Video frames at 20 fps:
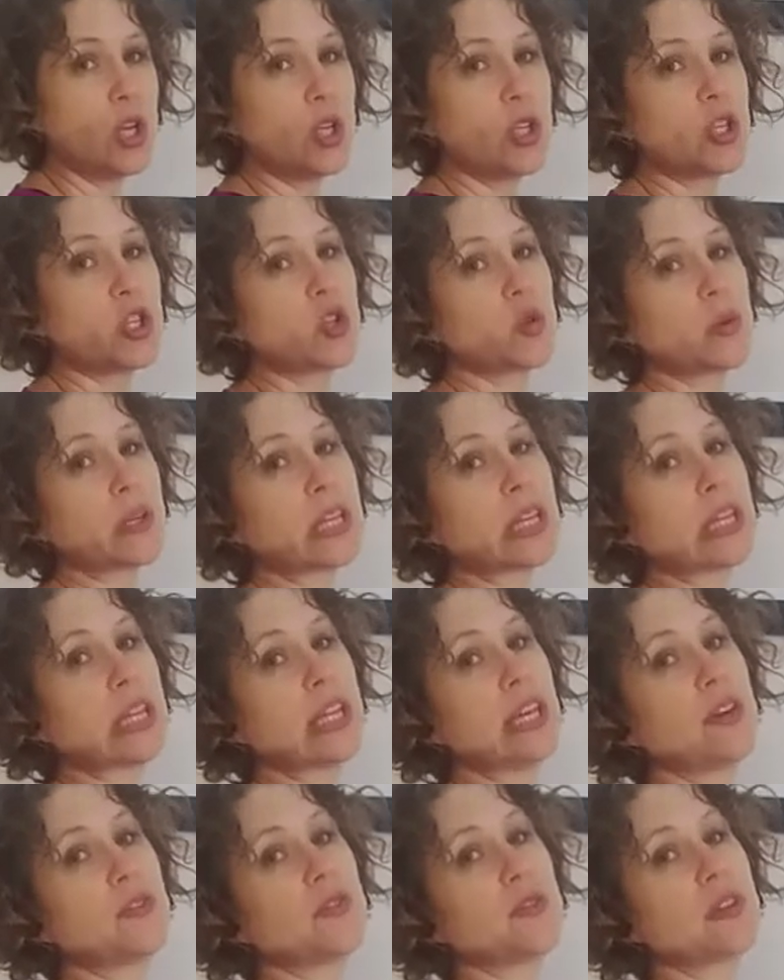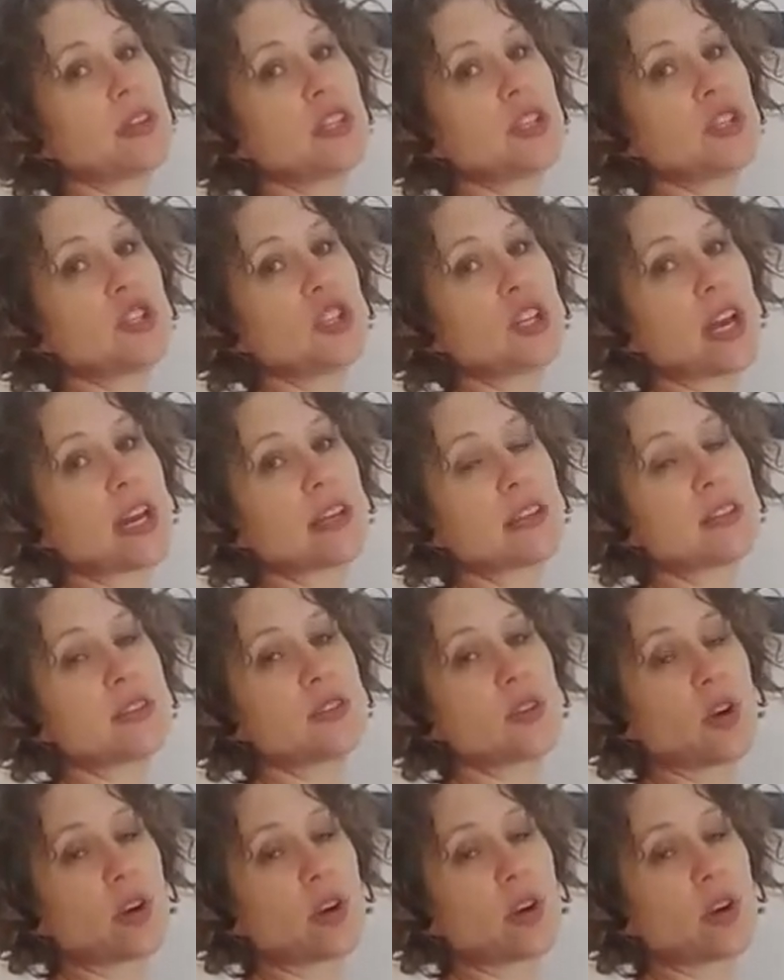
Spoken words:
So we lift the chest